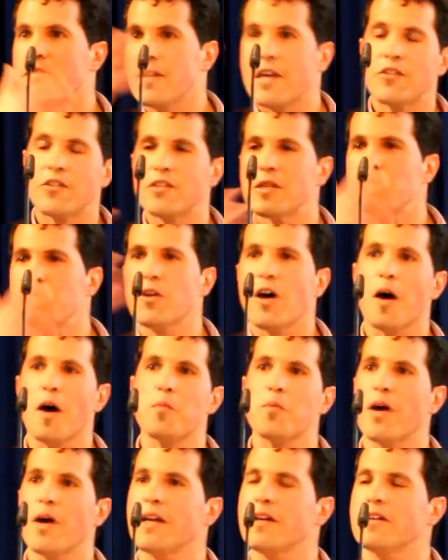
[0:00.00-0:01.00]
They seem to
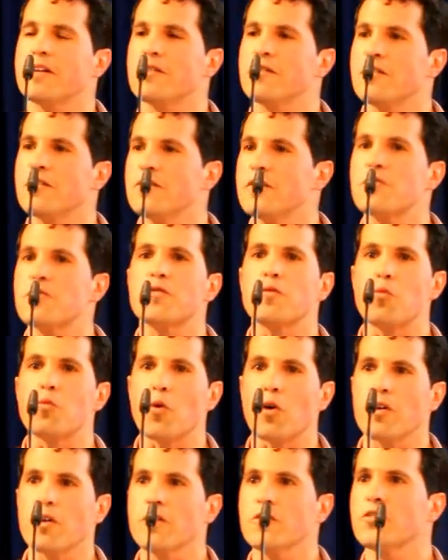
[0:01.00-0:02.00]
operate in
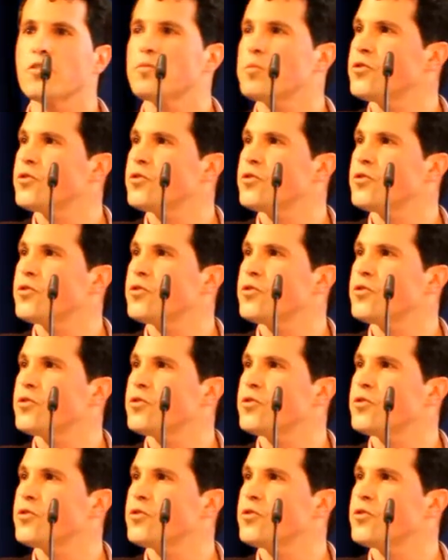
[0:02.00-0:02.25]
different worlds,